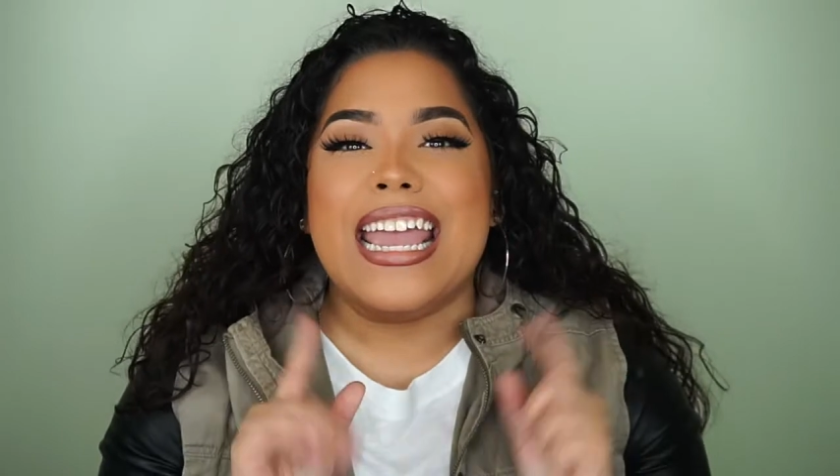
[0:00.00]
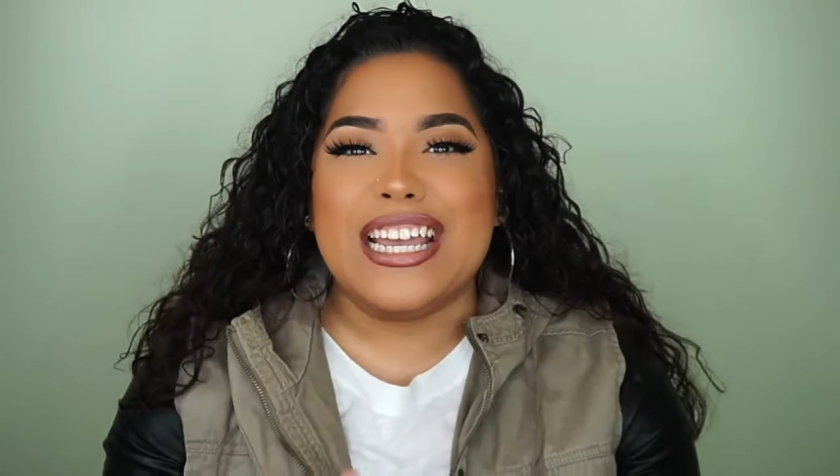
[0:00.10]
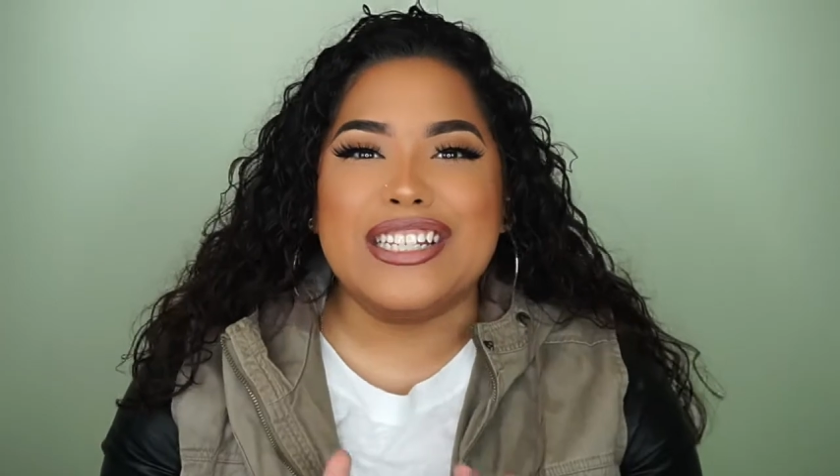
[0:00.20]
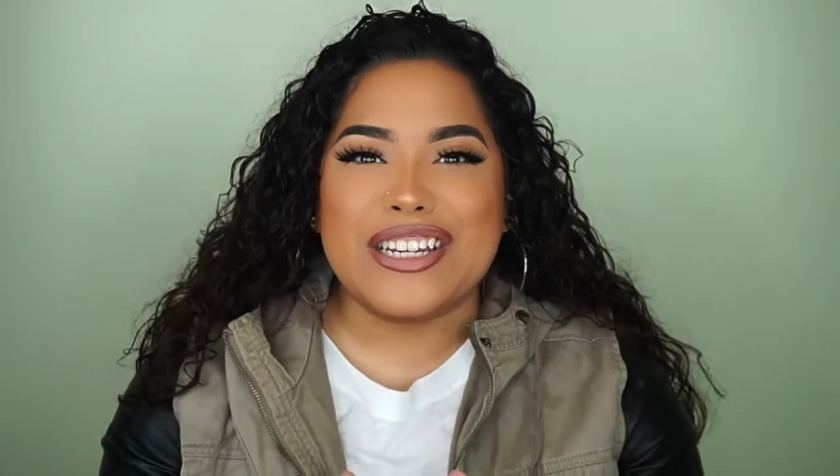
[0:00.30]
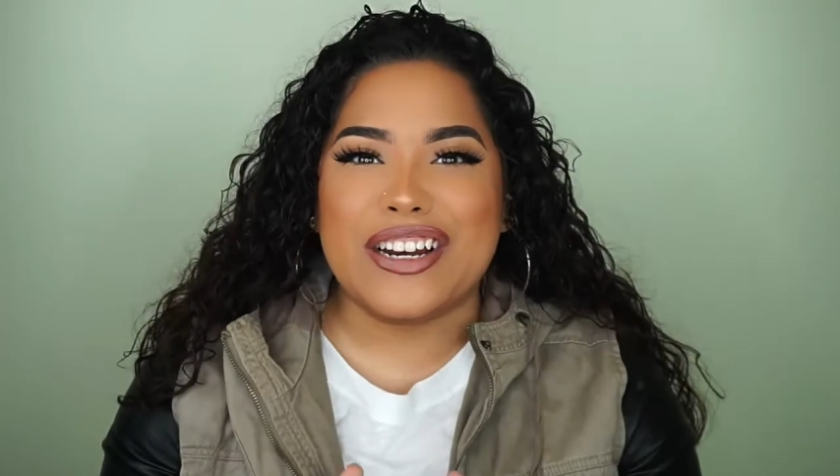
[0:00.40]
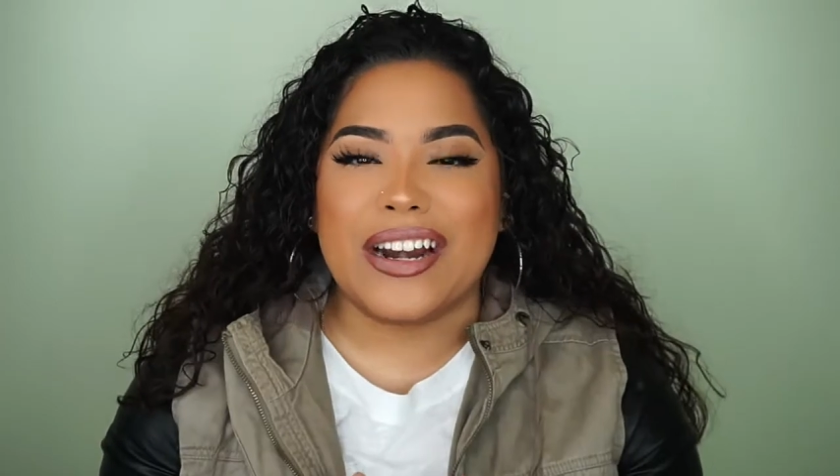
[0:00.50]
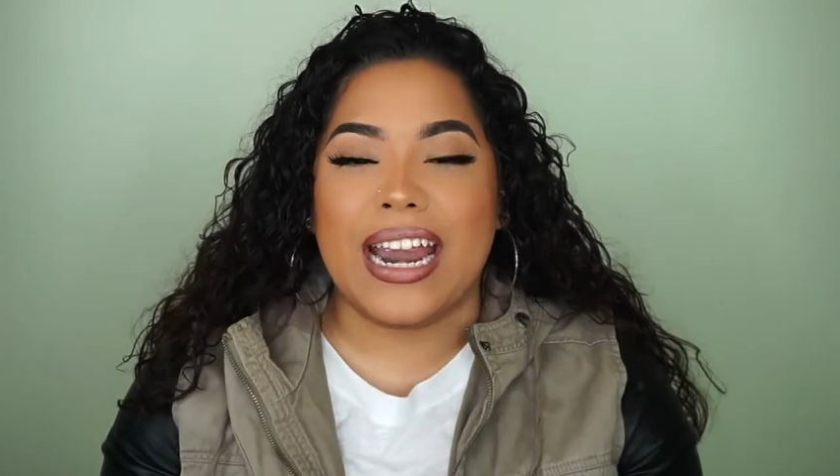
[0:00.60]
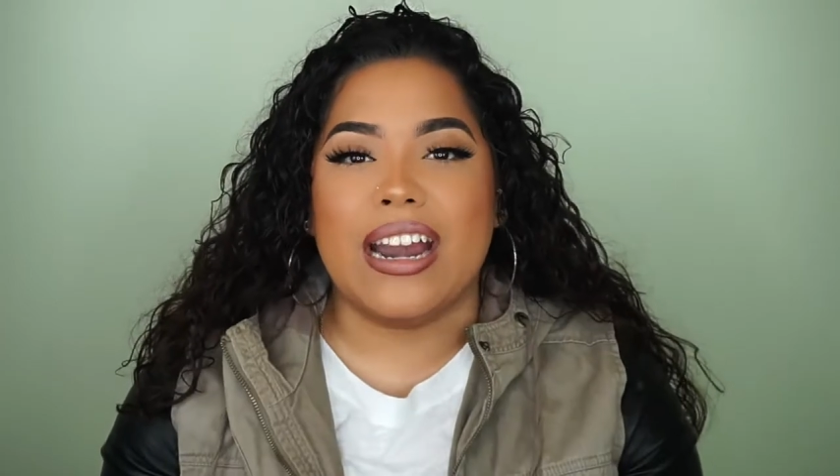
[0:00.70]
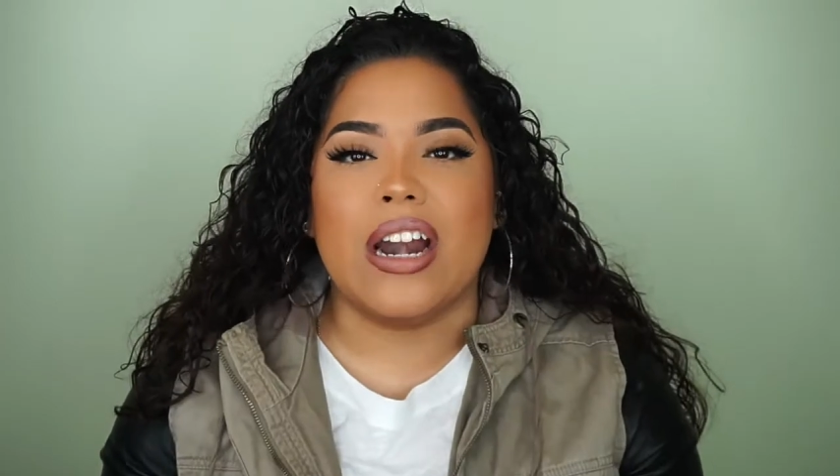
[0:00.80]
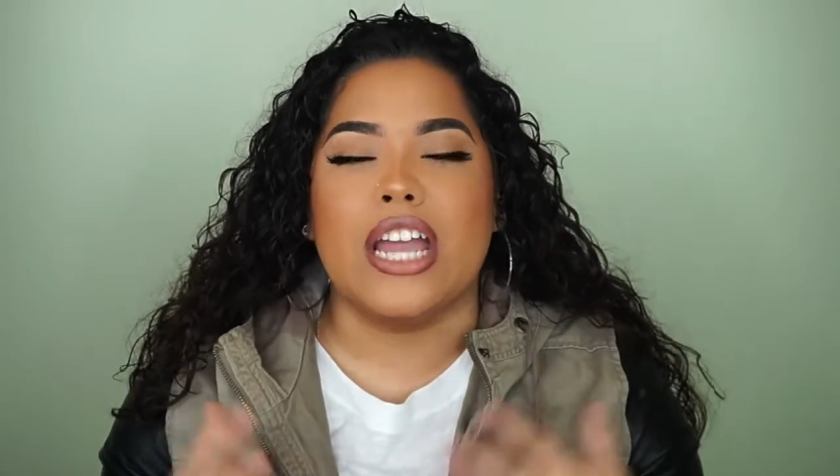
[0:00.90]
into your
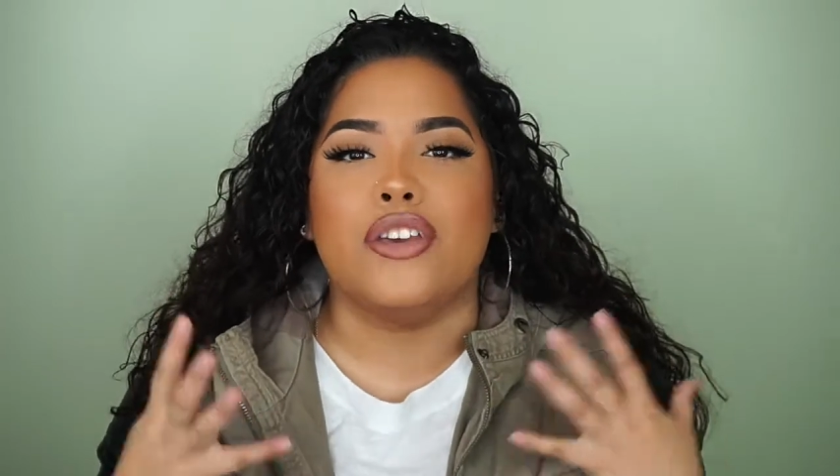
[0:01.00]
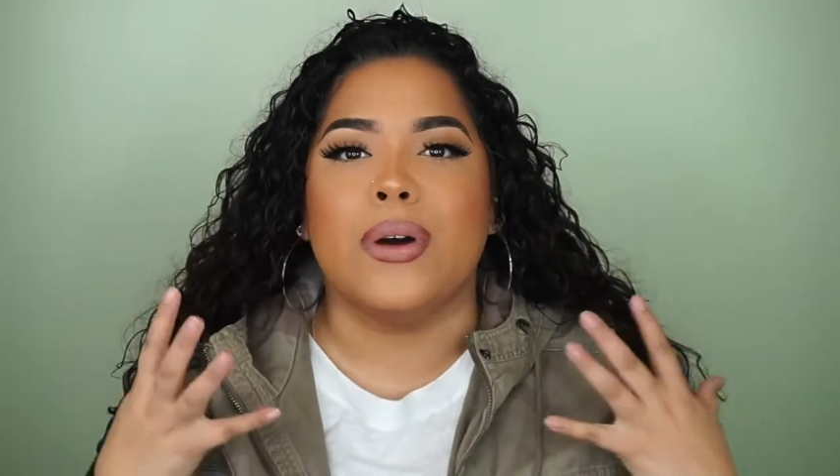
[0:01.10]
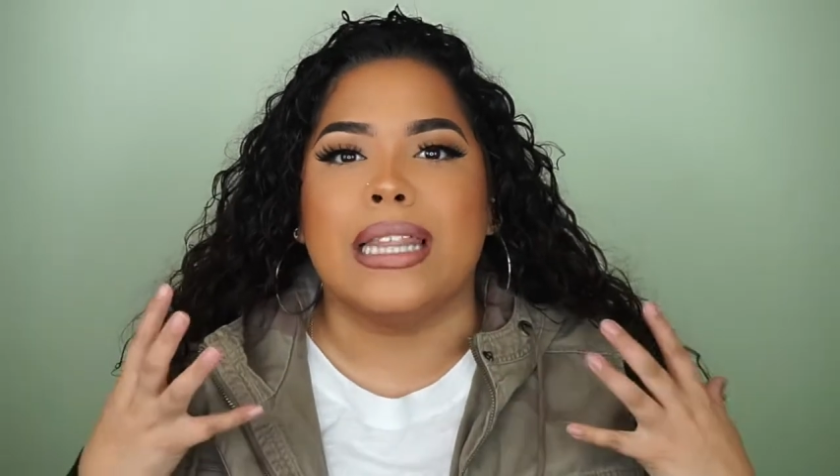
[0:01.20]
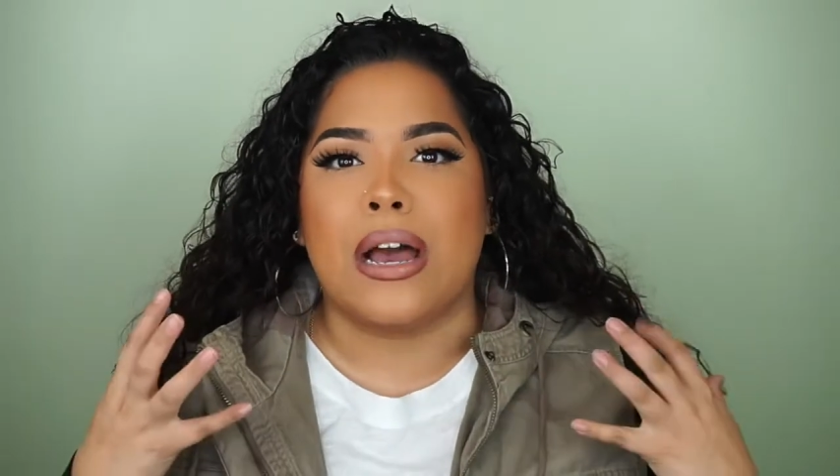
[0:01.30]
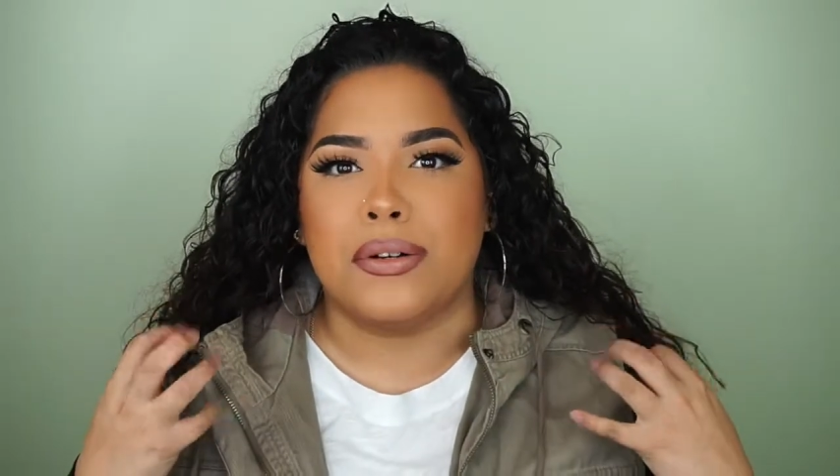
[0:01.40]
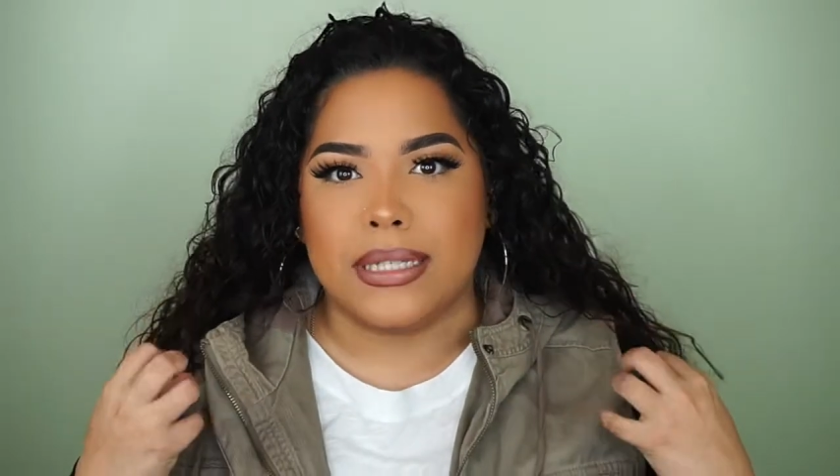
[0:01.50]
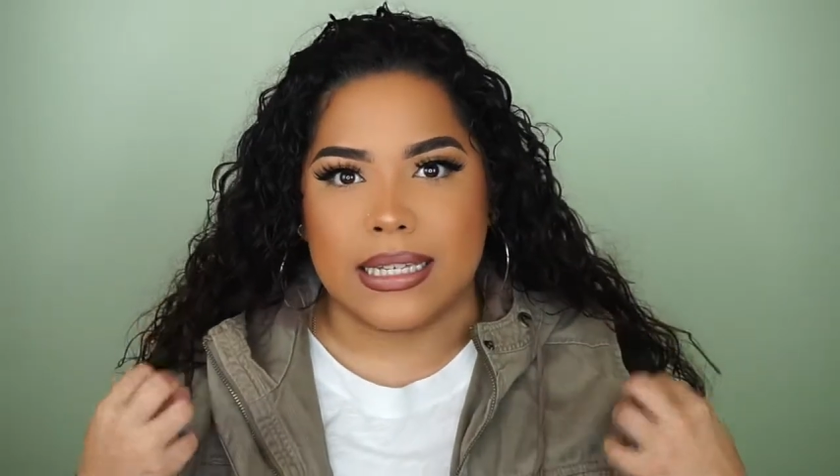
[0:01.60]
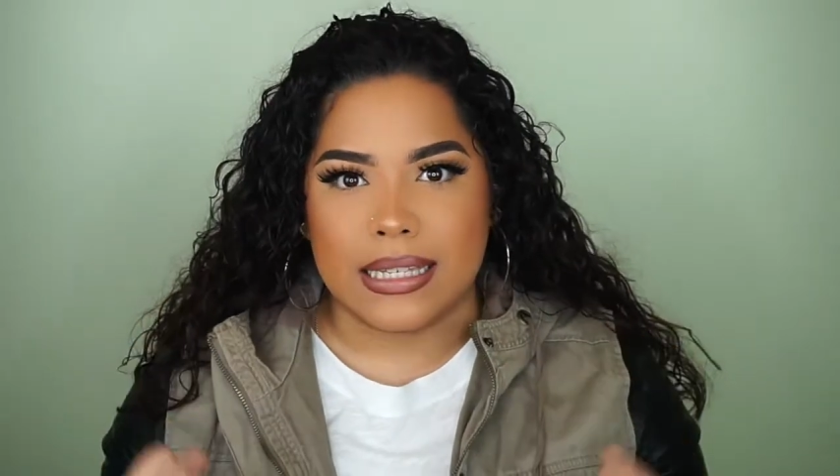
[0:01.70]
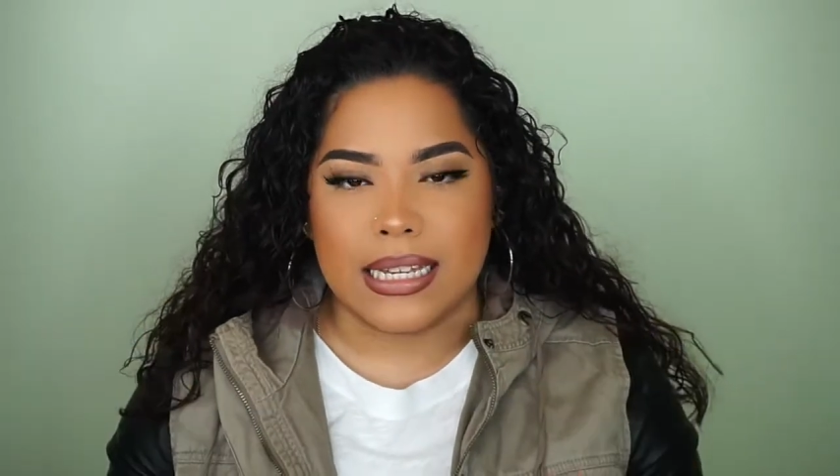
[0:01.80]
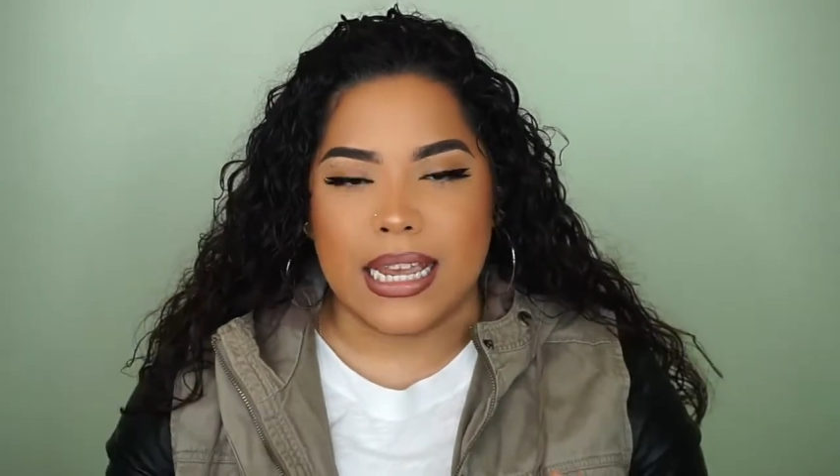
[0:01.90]
hair and you allow it
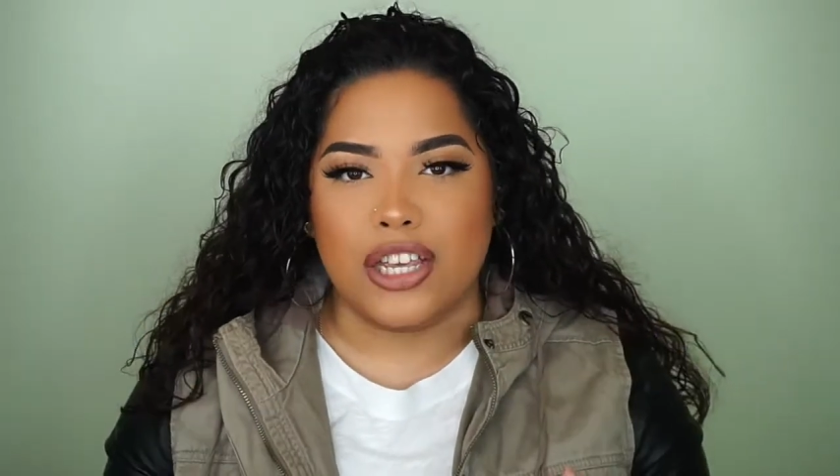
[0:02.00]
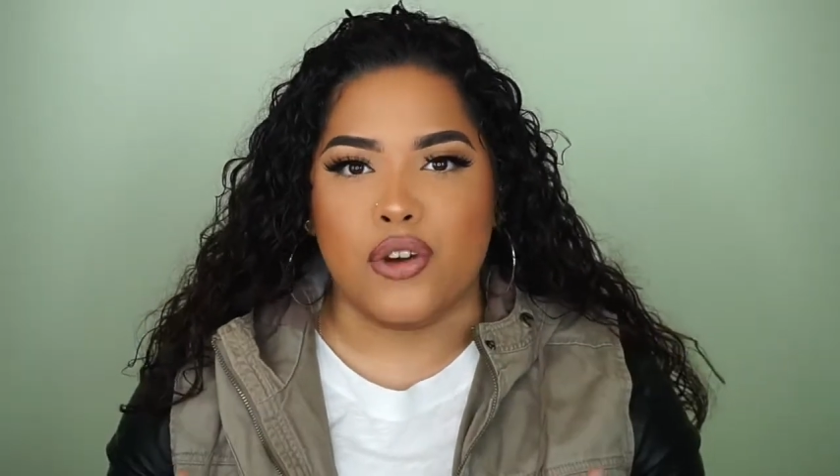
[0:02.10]
to sit.